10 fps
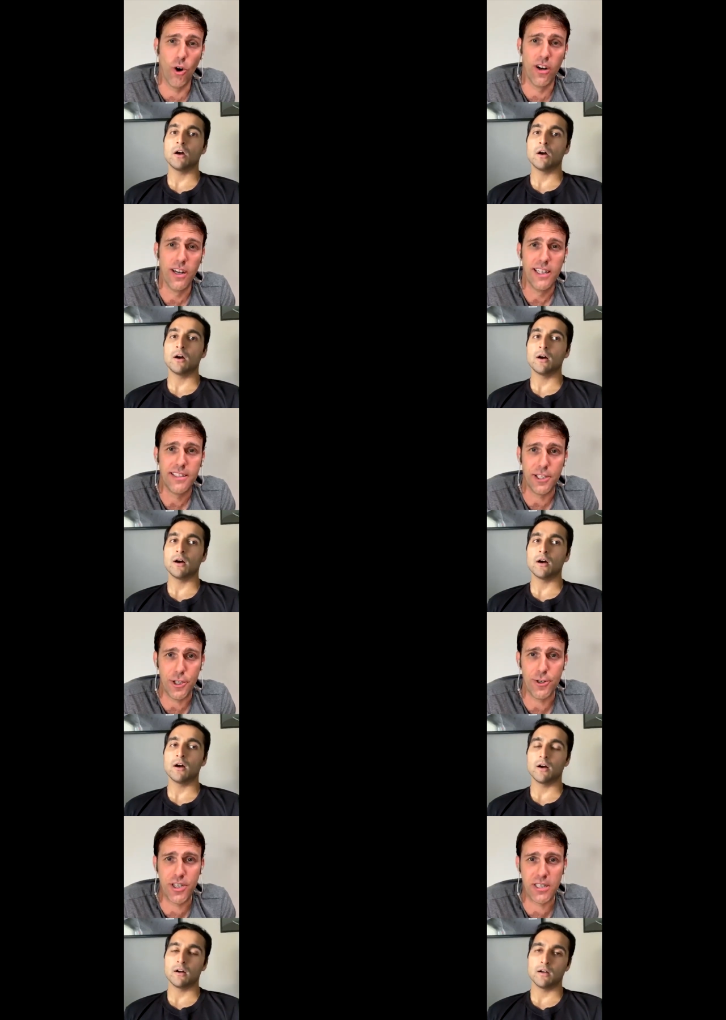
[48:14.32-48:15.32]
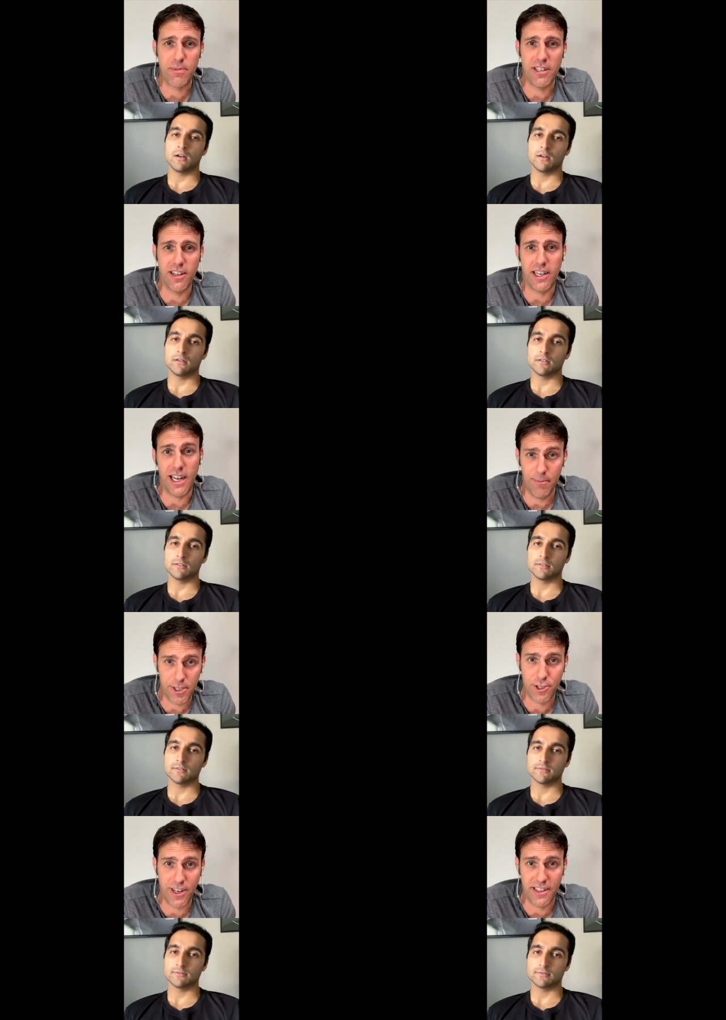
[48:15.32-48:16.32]
Speaker 1: or did you just be like,
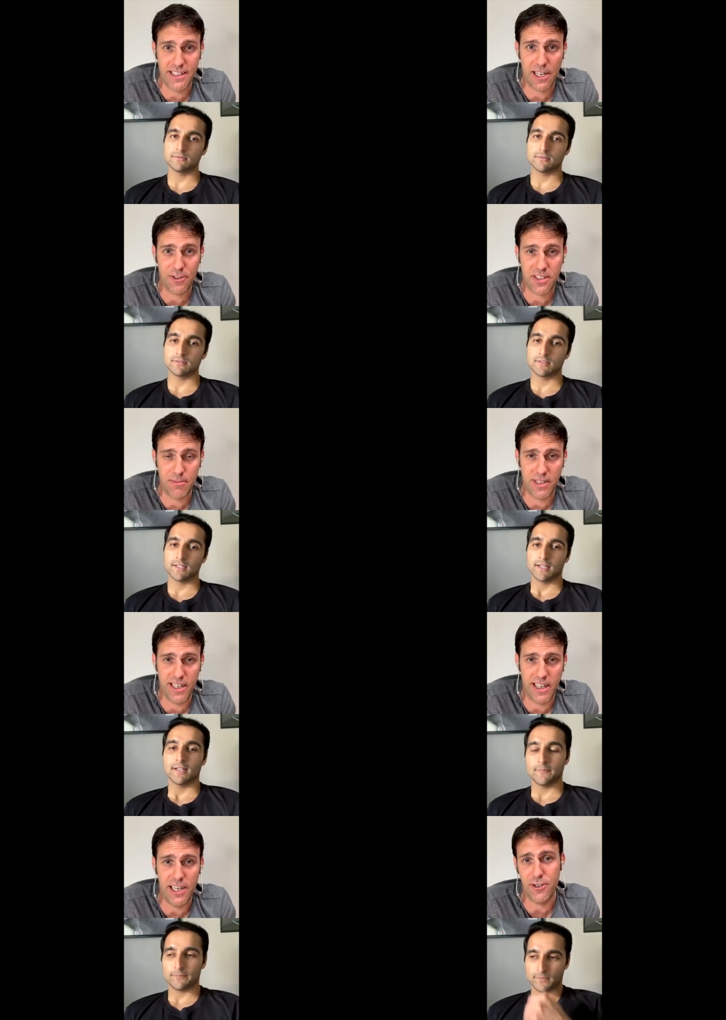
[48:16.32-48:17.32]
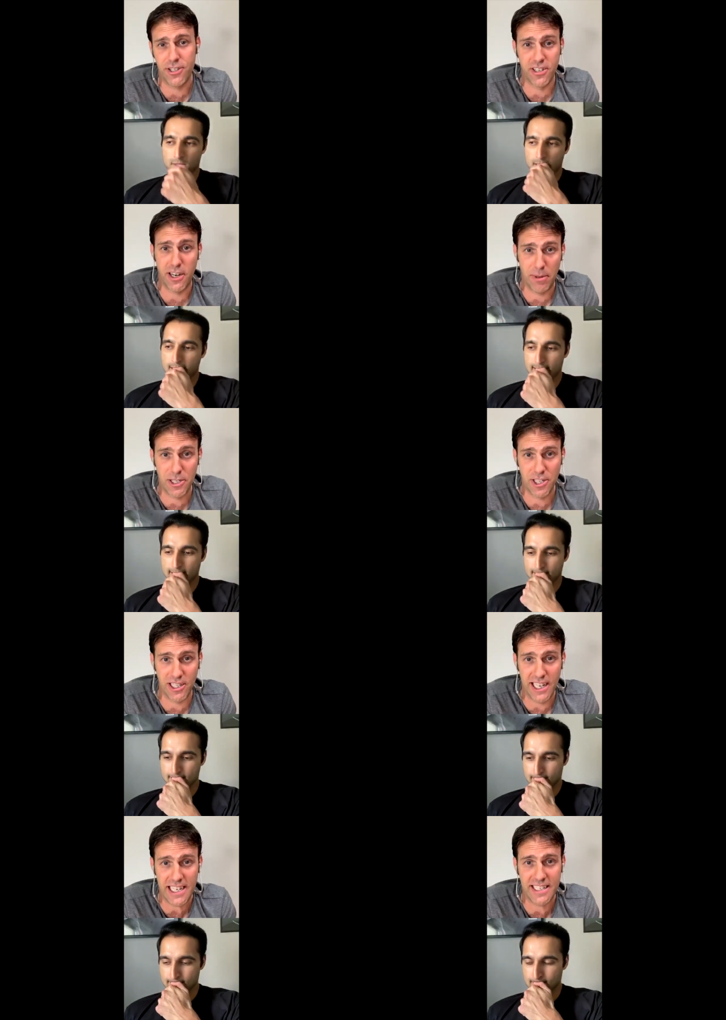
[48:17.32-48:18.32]
I'm going to try this out someday, and you just got yeah. a
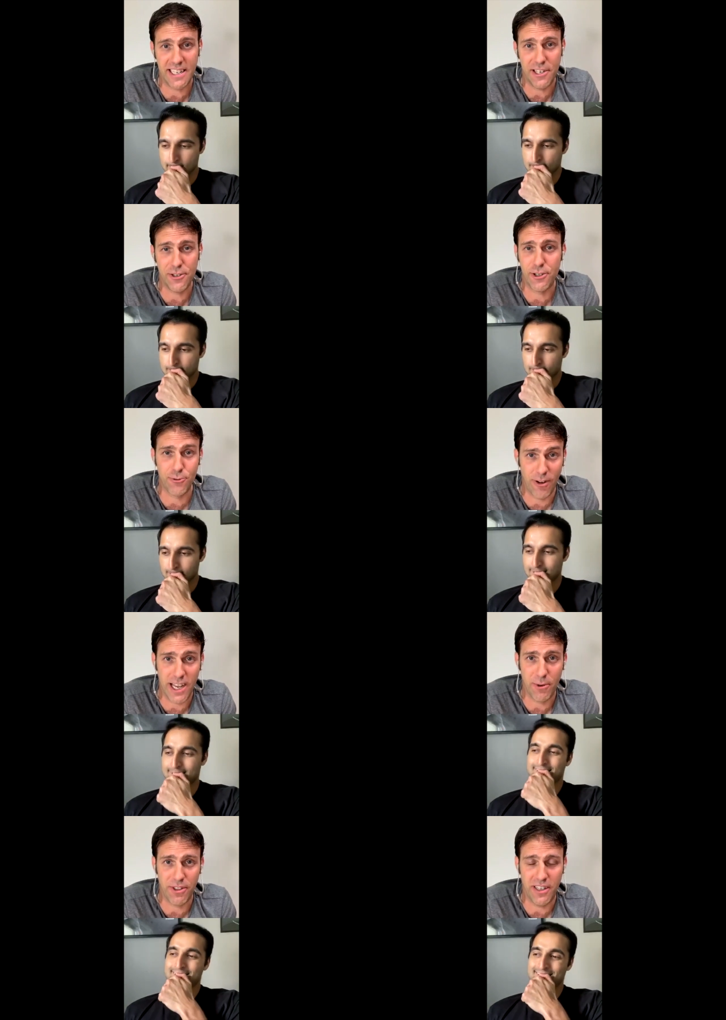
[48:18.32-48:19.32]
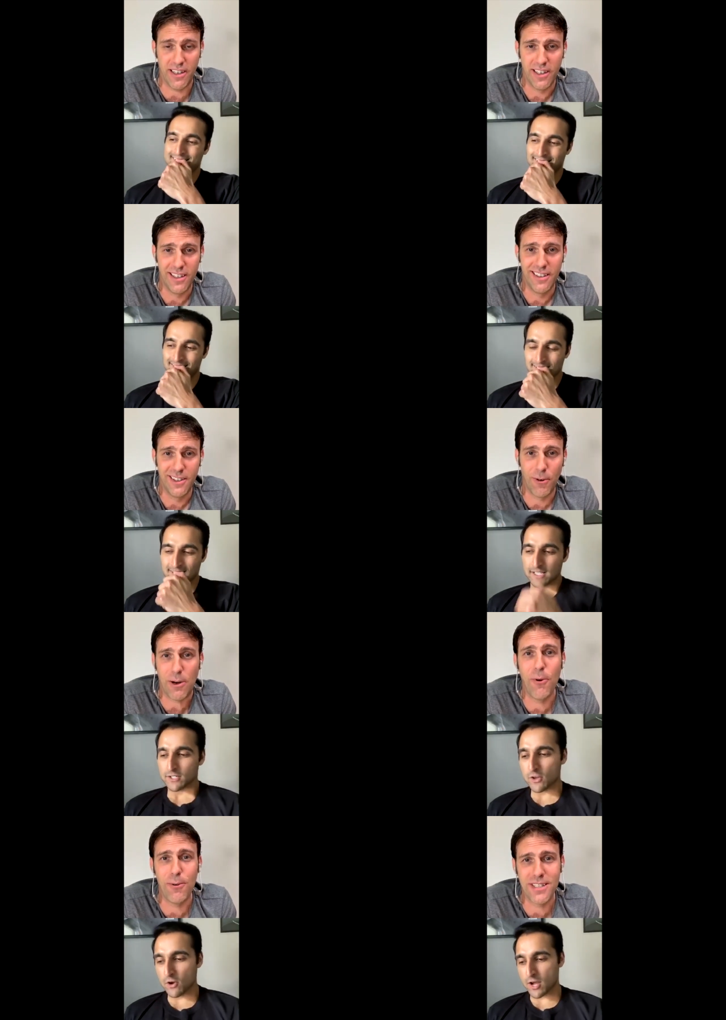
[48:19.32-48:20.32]
bunch of likes and you just ran with it?
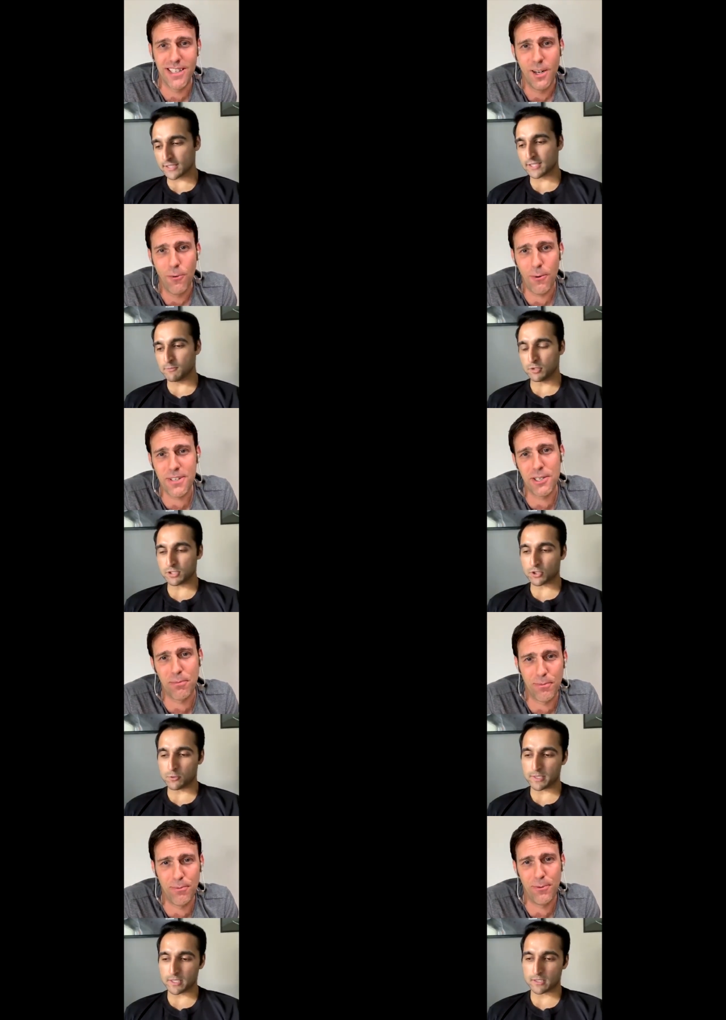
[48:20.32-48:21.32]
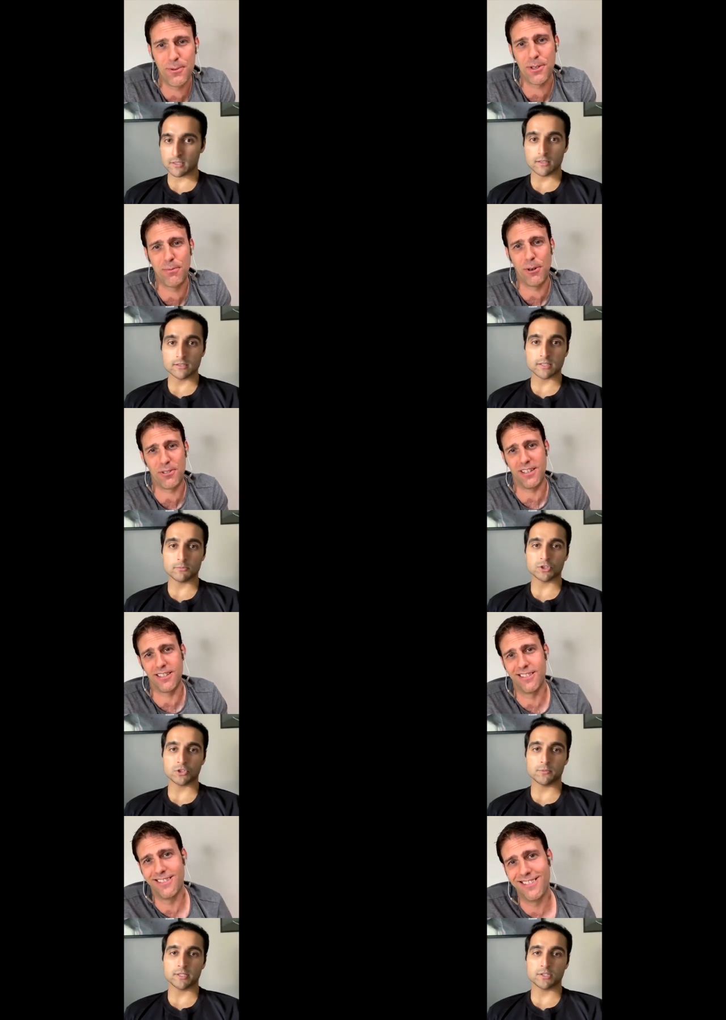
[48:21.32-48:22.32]
Speaker 2: Like, no, was, someone told your, me to,
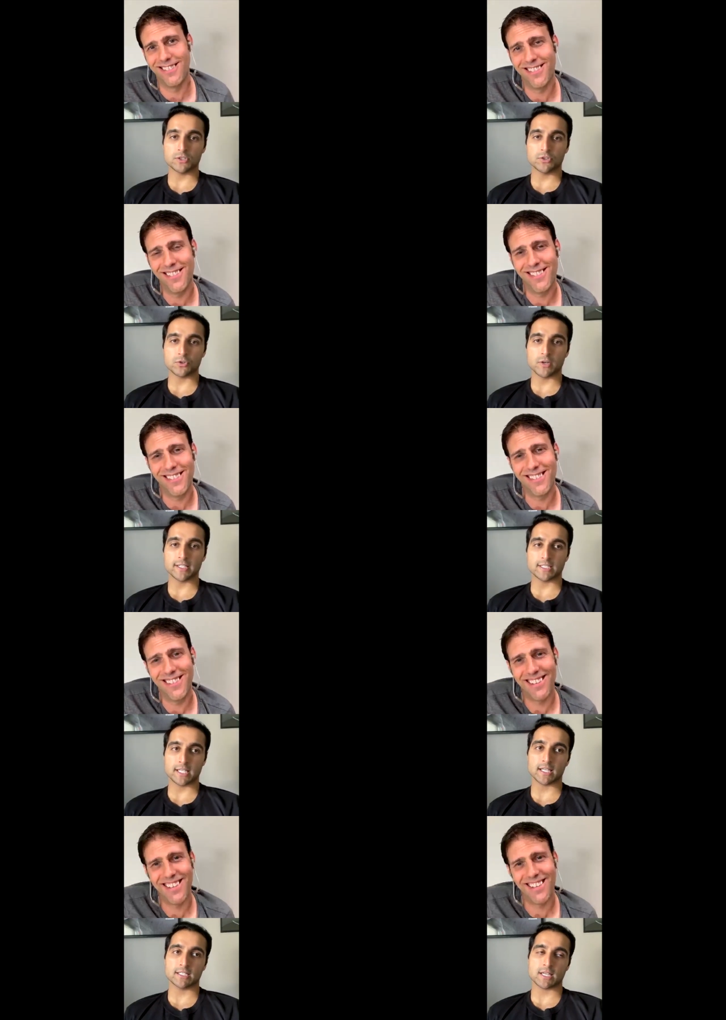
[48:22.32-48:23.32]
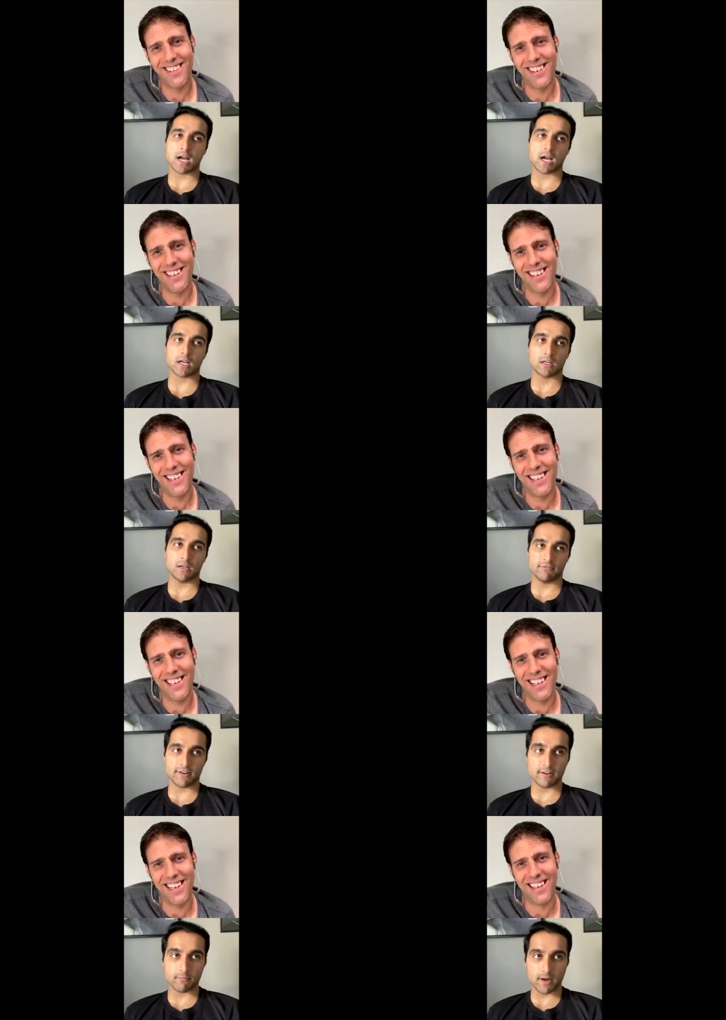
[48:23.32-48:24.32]
someone told me to join TikTok. A
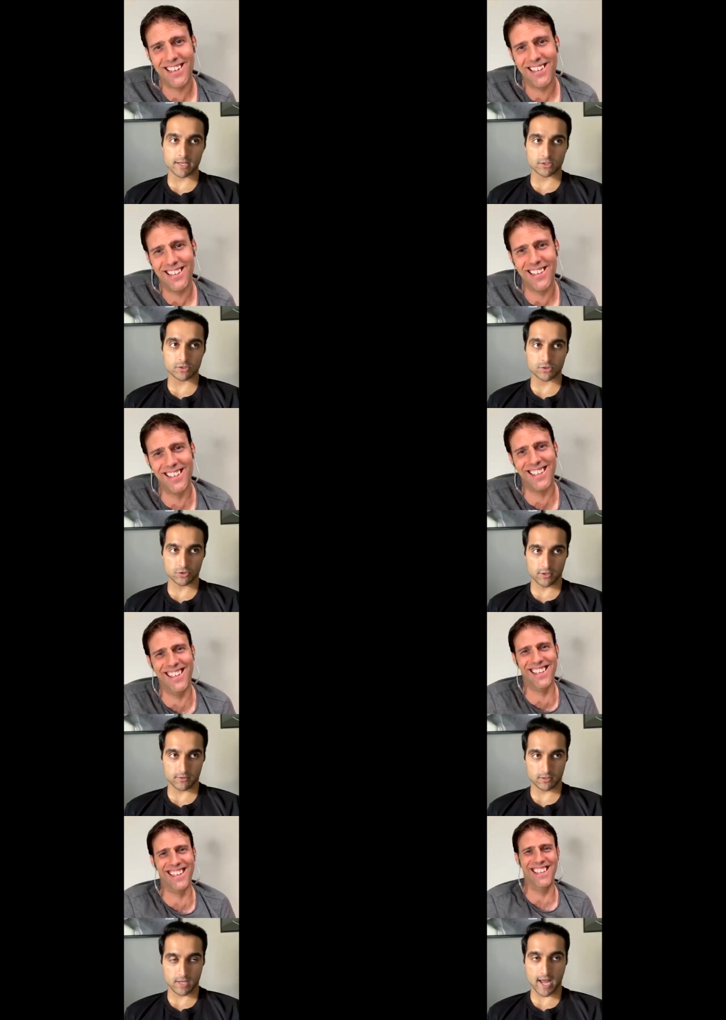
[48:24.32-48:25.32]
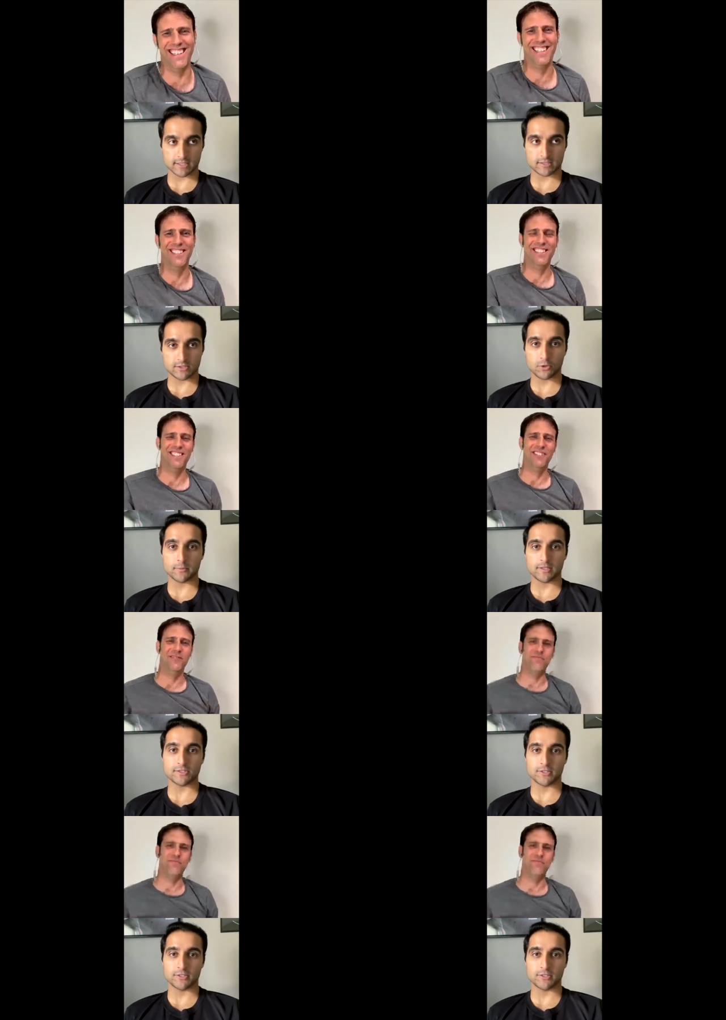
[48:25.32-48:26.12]
friend of mine joined, uh, asked, told